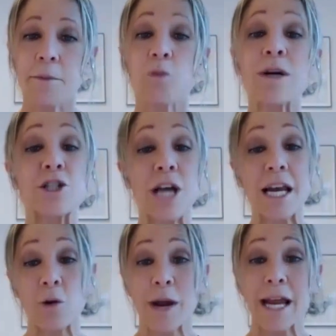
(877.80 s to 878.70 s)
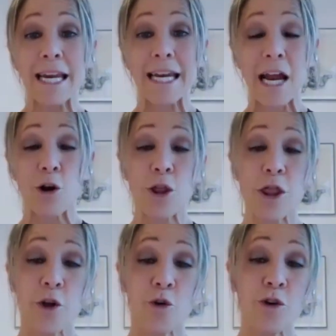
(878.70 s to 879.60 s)
regenerated hair
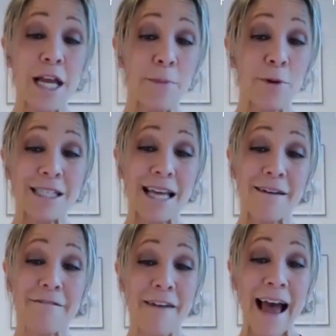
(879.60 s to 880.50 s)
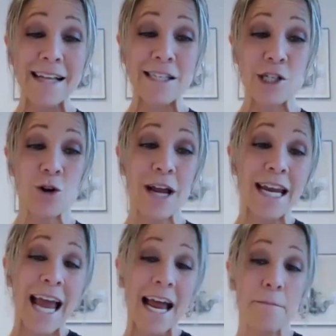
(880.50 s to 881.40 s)
30% faster
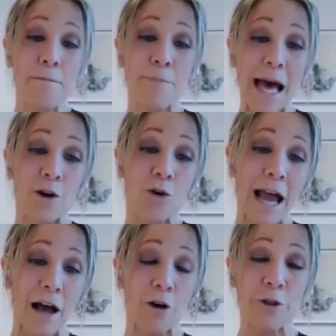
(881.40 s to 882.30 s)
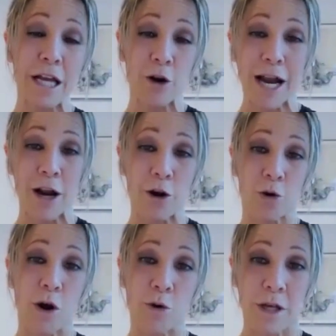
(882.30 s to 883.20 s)
and had better, healthier hair
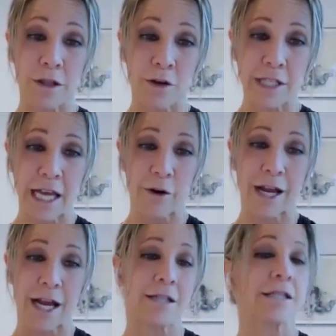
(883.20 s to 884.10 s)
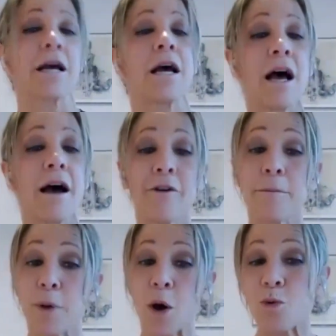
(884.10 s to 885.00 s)
growth in those areas.
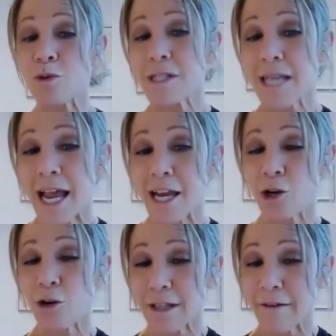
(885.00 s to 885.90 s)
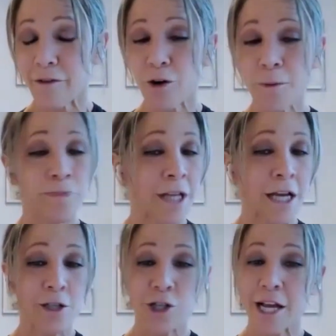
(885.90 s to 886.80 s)
For bones and your liver,
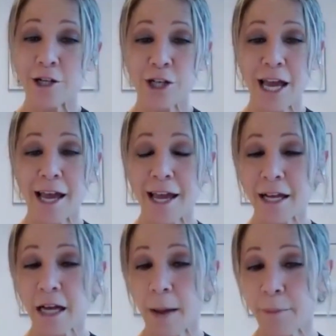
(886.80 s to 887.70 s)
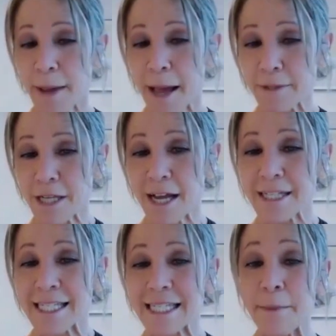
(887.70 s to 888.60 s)
GHK copper
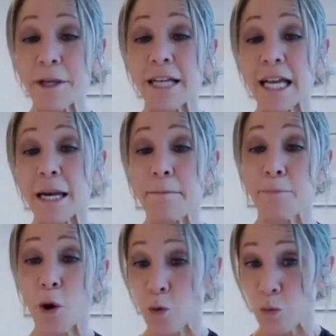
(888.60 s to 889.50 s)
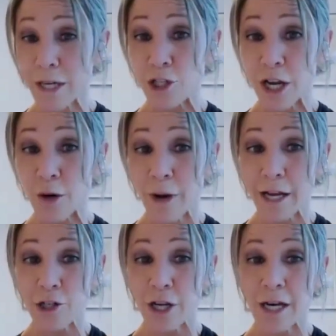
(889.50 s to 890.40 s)
peptide stimulates stimulated bone
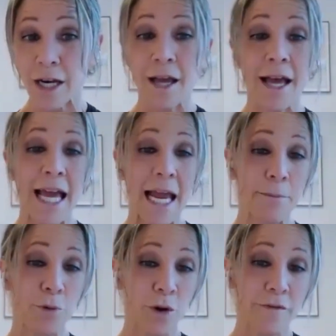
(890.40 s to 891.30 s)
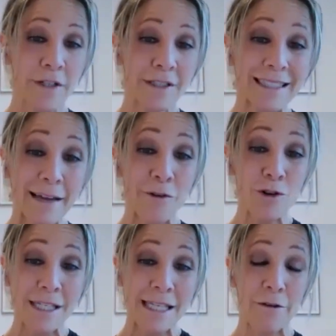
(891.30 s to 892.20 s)
regeneration, improved
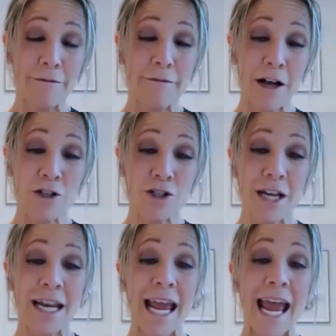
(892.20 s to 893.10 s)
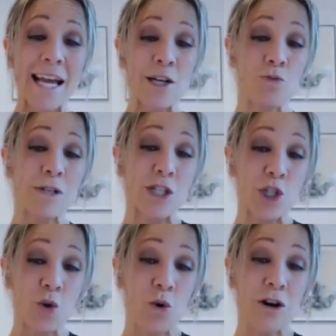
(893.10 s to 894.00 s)
liver cell function, and
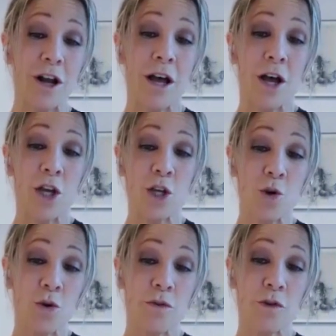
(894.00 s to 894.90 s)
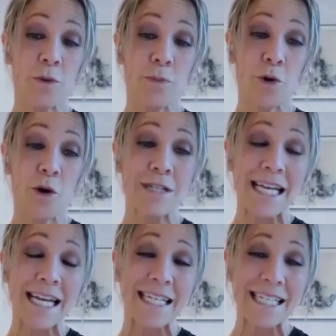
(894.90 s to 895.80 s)
restored youthful
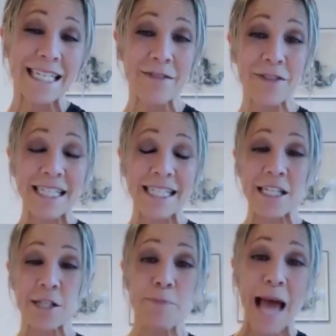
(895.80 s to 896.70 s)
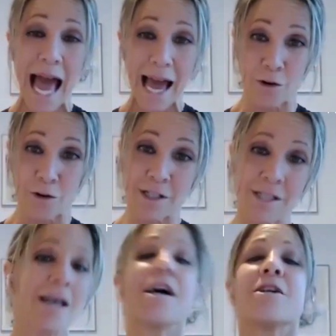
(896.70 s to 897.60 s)
protein synthesis
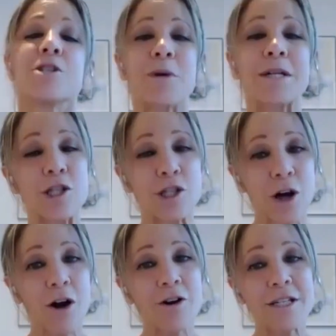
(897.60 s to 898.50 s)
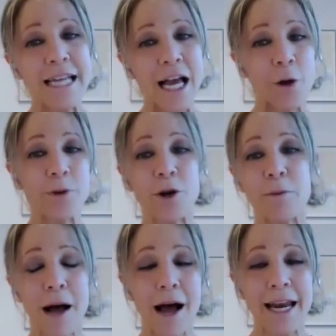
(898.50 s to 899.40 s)
patterns. So it starts to help your
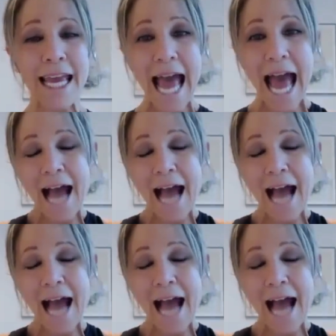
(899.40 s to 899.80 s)
body